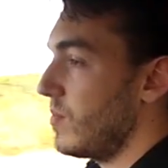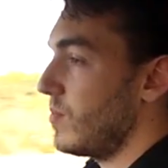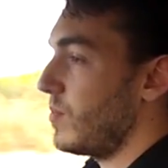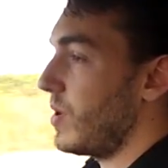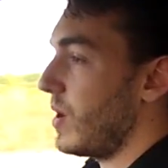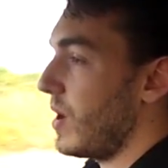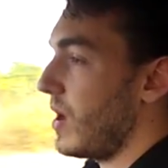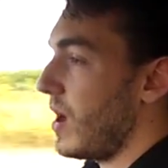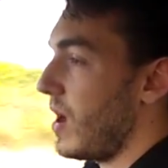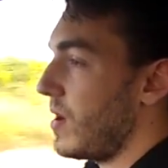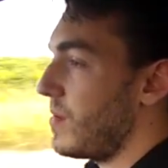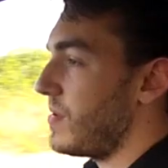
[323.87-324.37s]

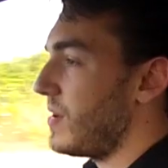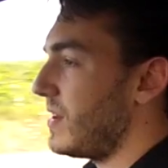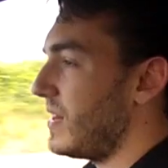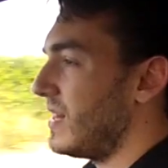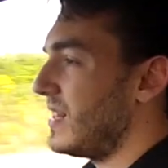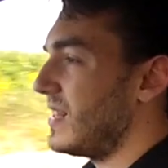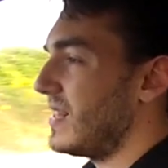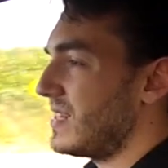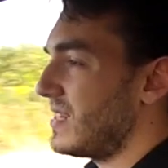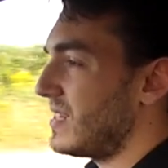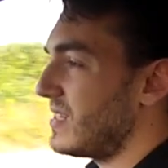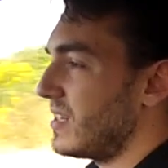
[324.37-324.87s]
but I
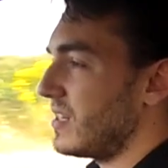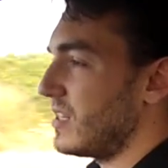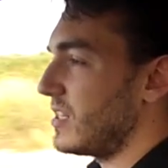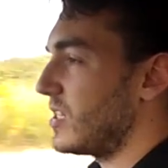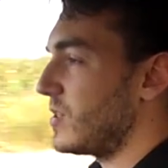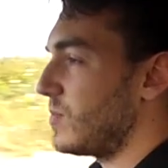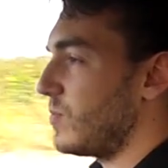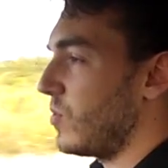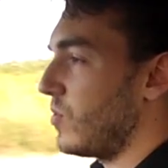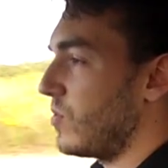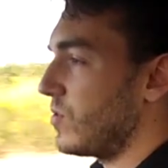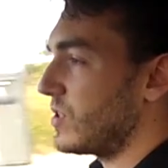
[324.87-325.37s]
mean, this isn't a
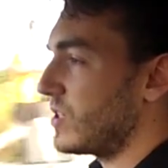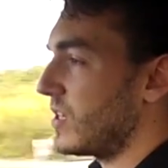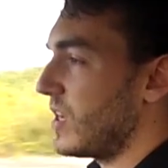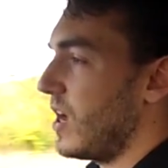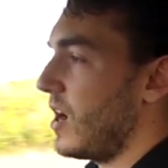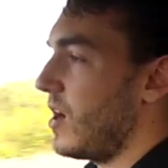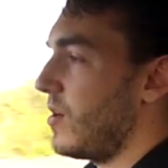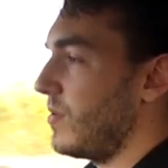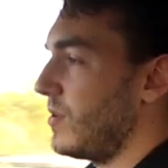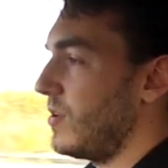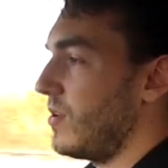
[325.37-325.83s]
sports car.